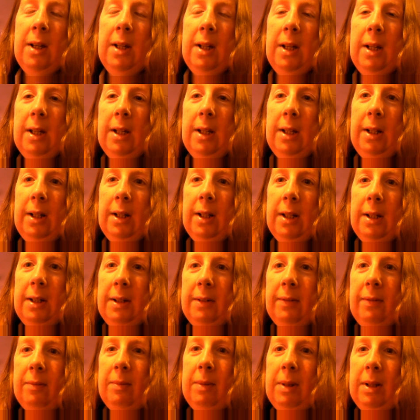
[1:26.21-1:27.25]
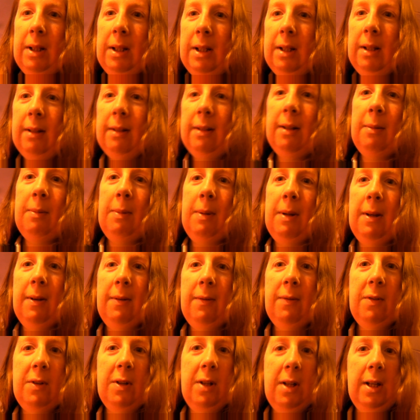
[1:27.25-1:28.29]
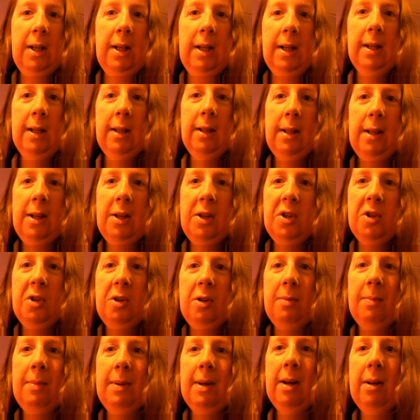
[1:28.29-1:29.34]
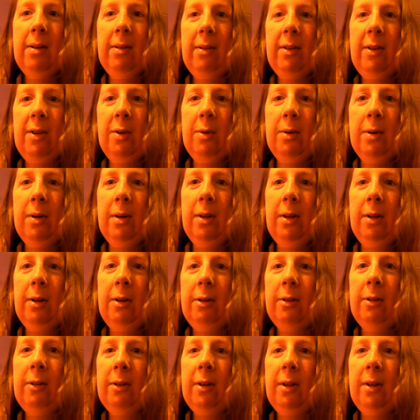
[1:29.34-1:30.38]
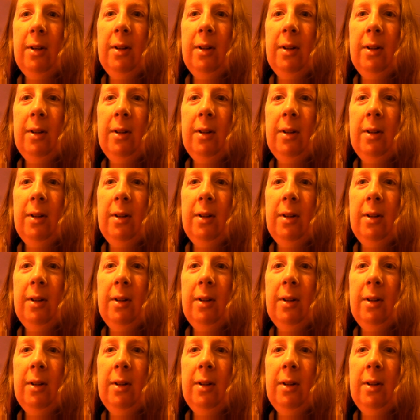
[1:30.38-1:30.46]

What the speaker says: and I haven't made it into the PFG, and they shut about 2 o'clock